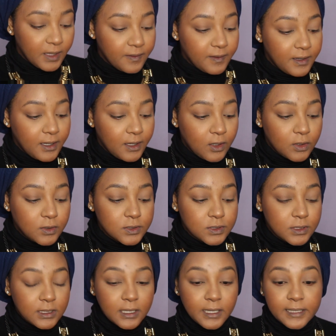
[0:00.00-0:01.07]
And then I
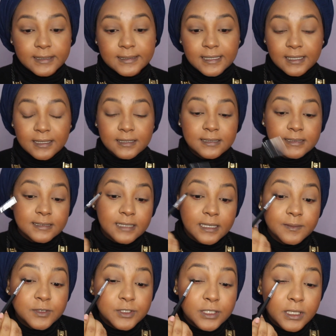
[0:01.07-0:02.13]
also like taking the
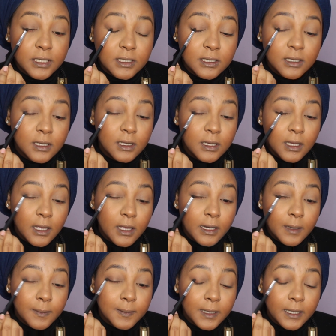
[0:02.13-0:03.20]
same shade
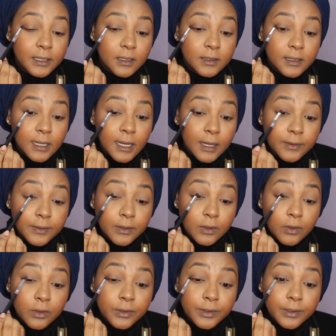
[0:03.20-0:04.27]
and applying it at the outer
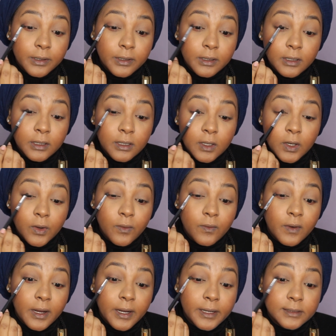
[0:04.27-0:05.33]
corner,
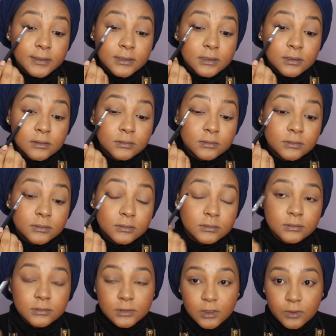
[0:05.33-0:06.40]
right
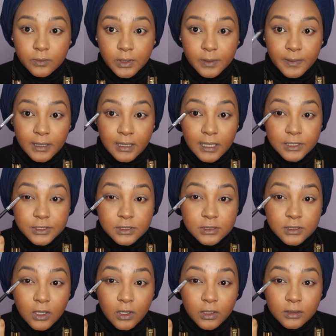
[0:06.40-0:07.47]
where my
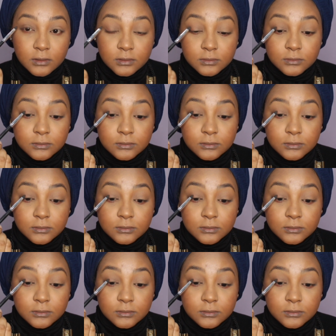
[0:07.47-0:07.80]
lashes are.